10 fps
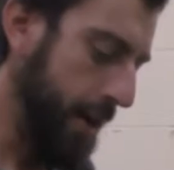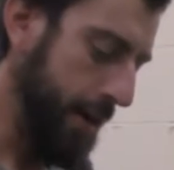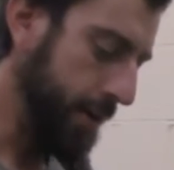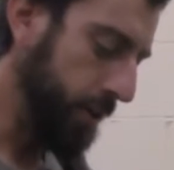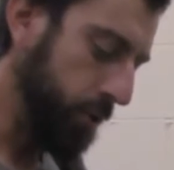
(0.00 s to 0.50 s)

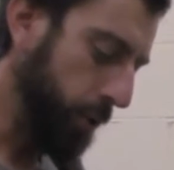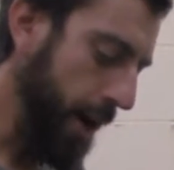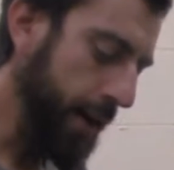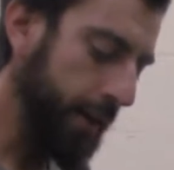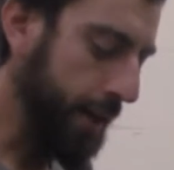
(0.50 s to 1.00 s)
and
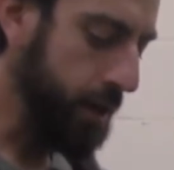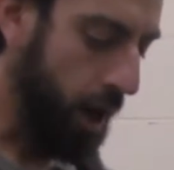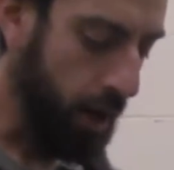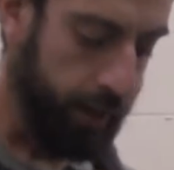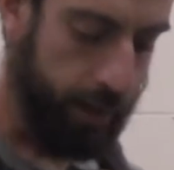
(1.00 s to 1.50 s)
dreaded and
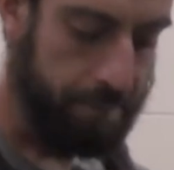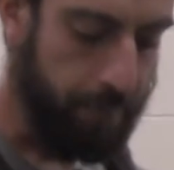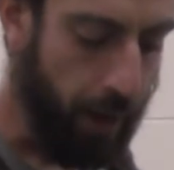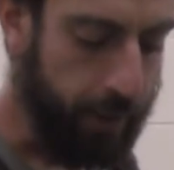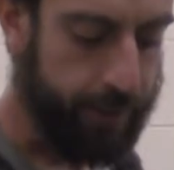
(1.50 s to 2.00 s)
knotted, and
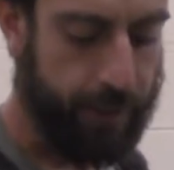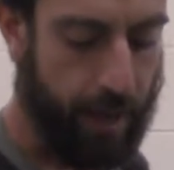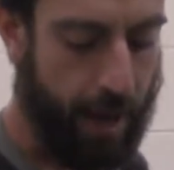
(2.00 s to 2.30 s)
bugs and